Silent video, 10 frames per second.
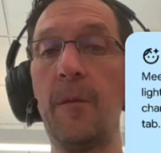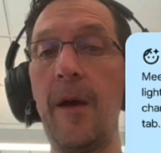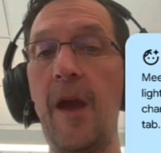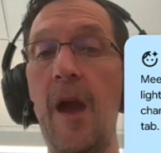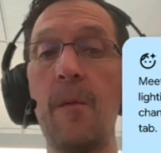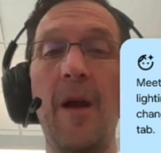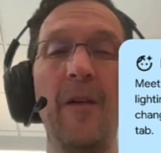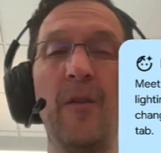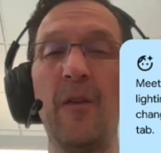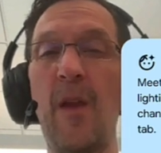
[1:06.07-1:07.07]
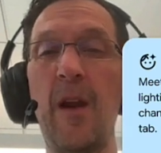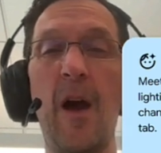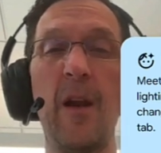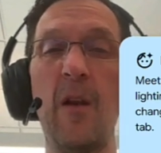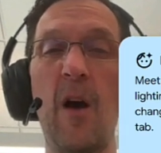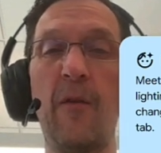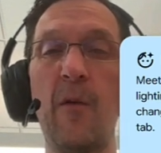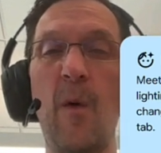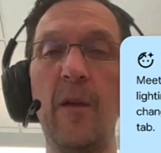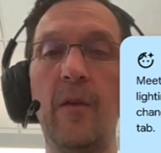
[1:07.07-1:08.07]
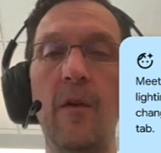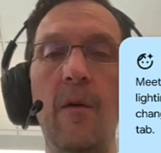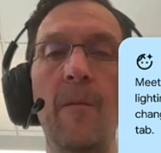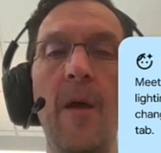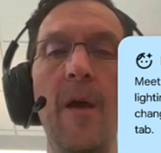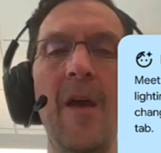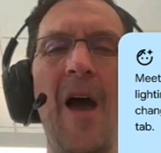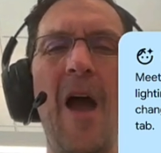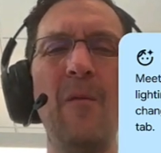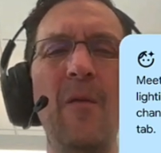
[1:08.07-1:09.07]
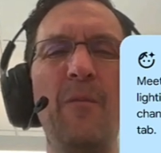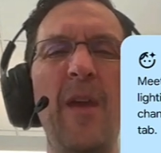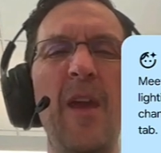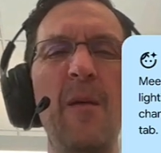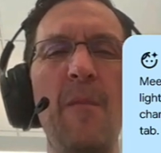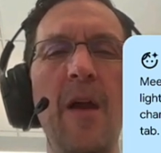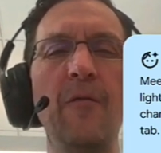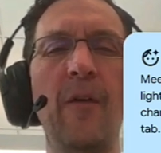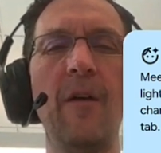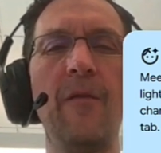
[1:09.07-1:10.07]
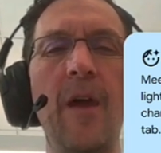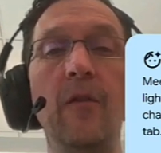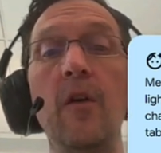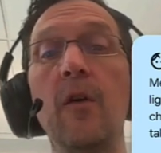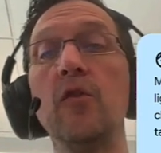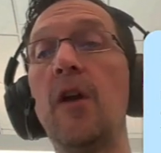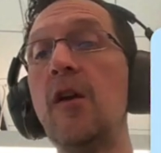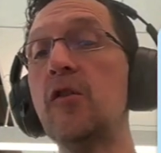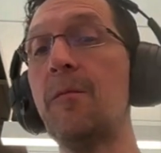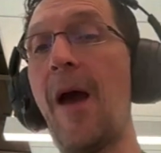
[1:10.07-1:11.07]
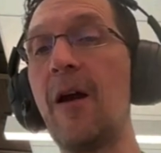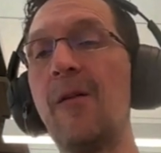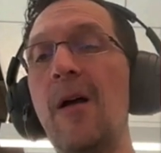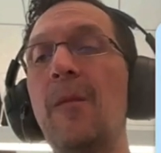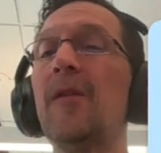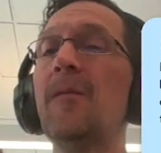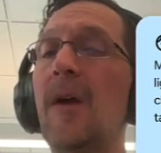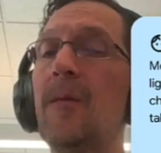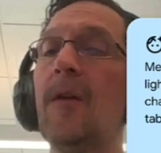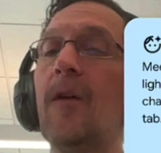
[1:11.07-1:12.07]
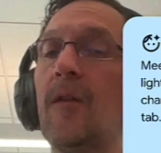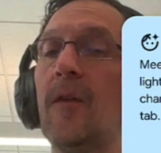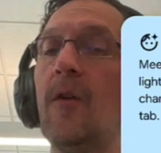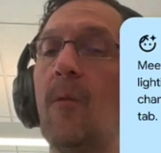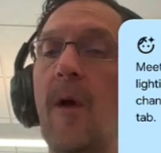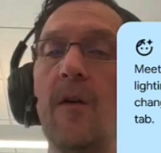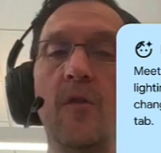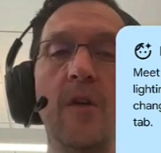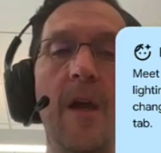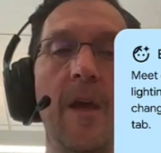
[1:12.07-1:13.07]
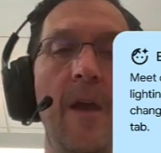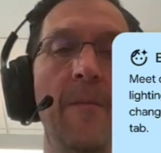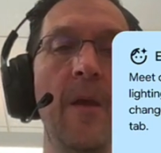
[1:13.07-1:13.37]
my camera. I could turn that on and off if I want to. I would be mindful of this. You could change your background, but sometimes it looks a little weird and janky.